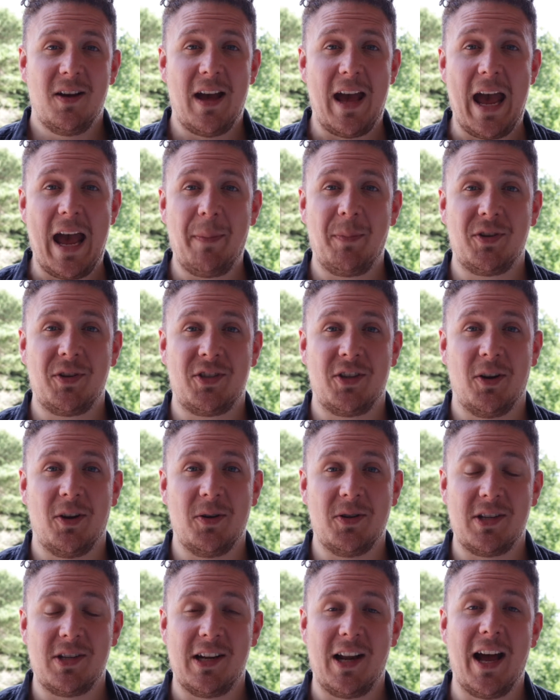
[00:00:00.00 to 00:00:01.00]

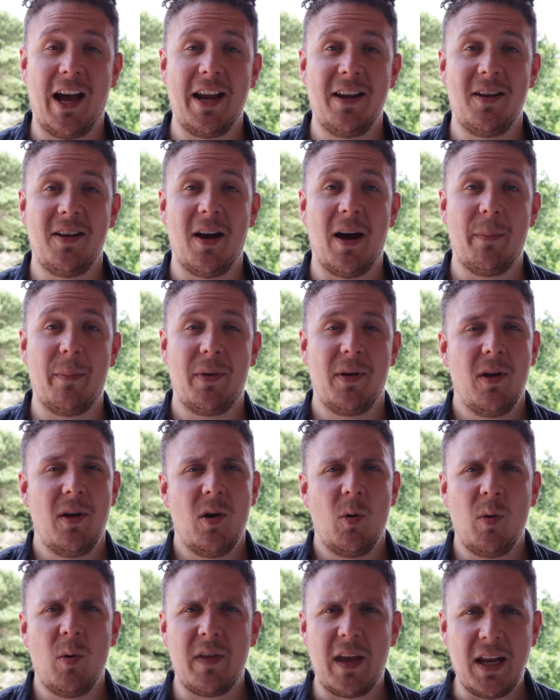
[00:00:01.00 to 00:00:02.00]
episodes lined up
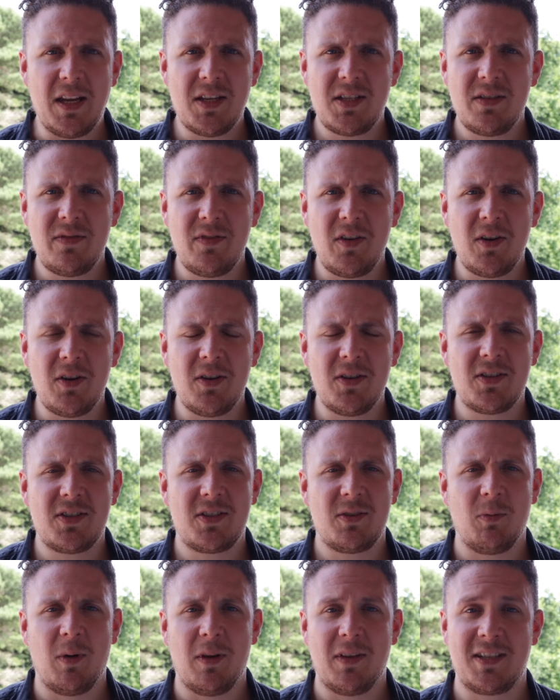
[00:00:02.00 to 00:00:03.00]
with
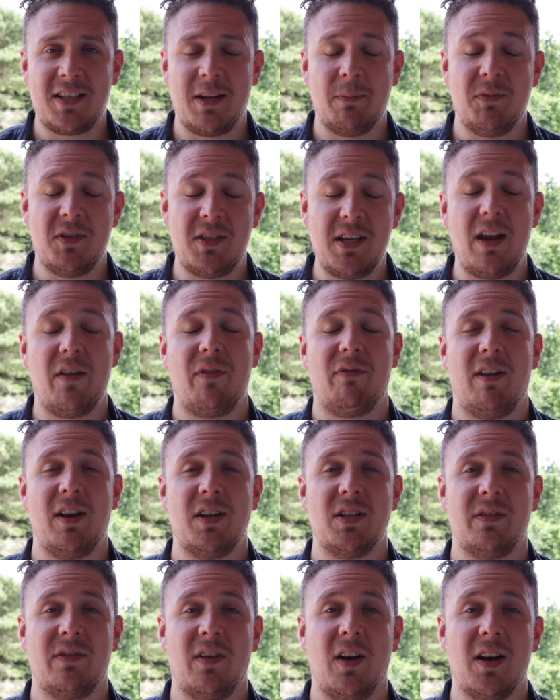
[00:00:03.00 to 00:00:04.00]
interviews with some dear
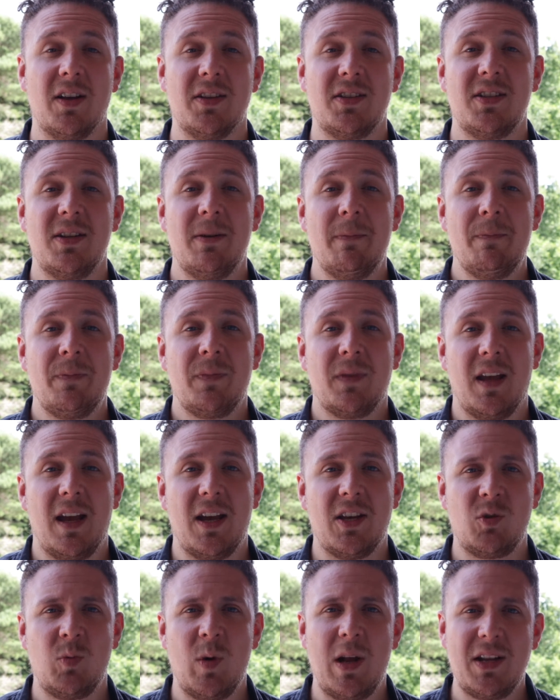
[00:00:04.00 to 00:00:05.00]
friends of ours,
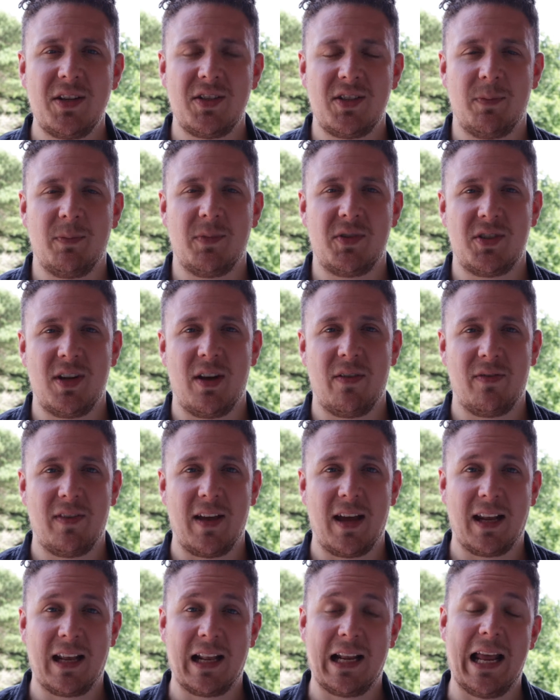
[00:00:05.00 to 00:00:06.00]
as well as some stuff
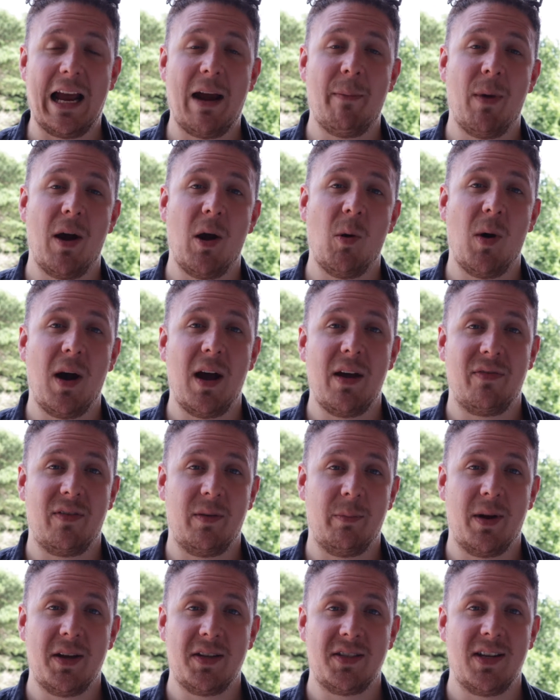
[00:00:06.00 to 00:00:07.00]
that Claire, my wife,
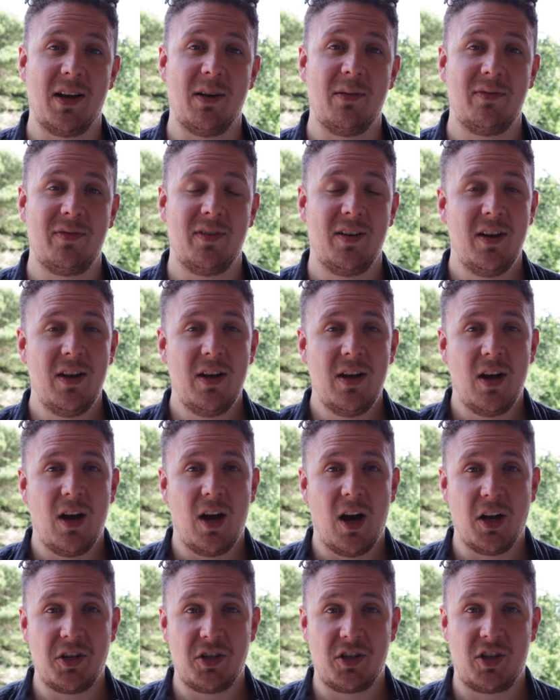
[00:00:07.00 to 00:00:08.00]
and myself
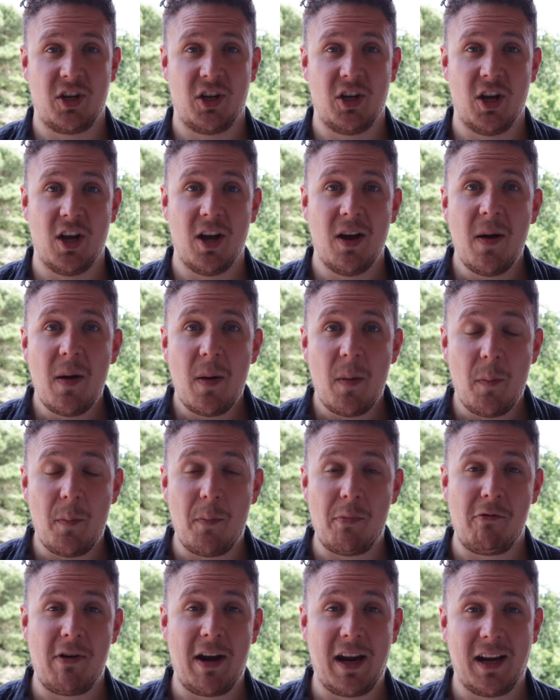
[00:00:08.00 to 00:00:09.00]
are just going to
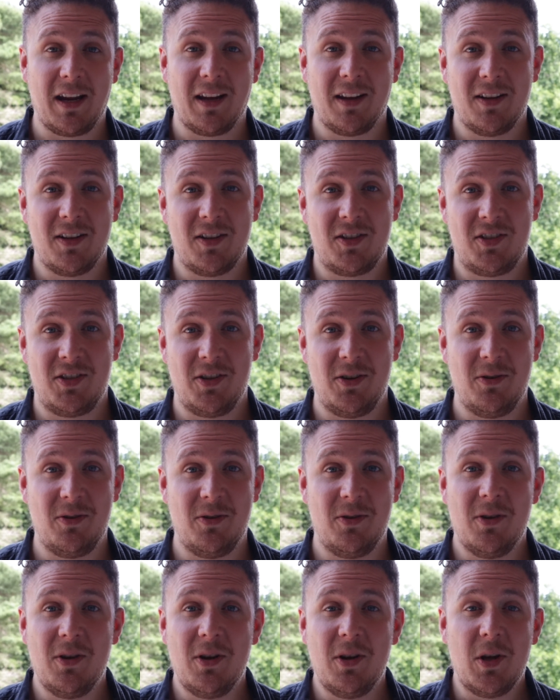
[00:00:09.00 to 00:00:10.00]
bring
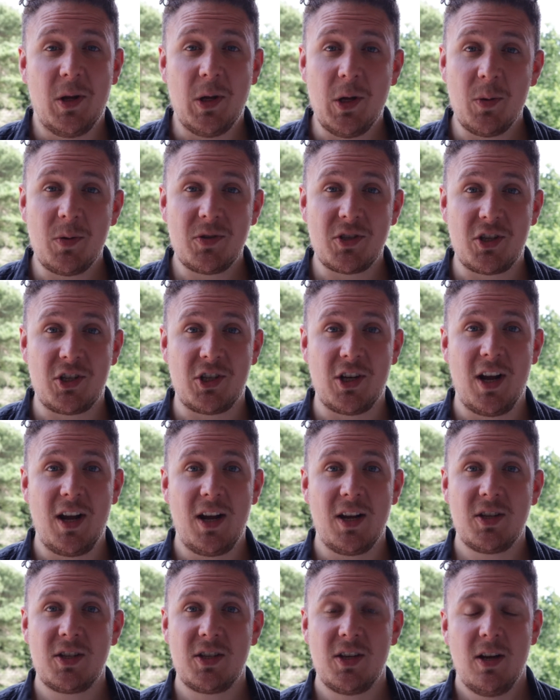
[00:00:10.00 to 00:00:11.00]
to you as a
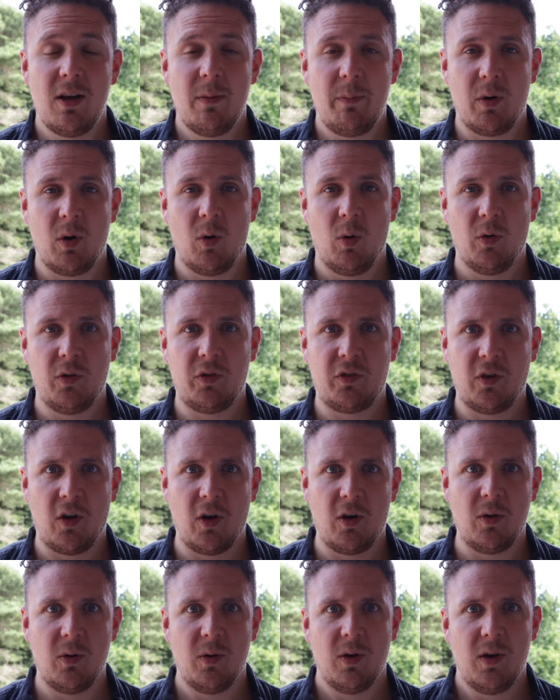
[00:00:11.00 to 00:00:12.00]
church, but
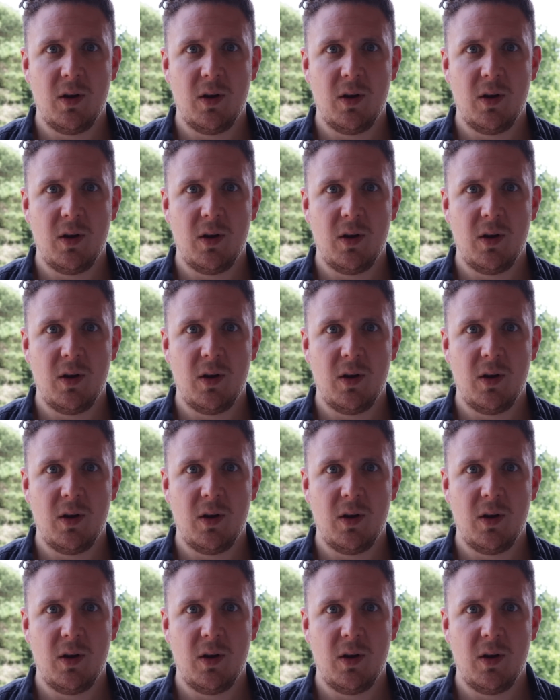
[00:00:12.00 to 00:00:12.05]
also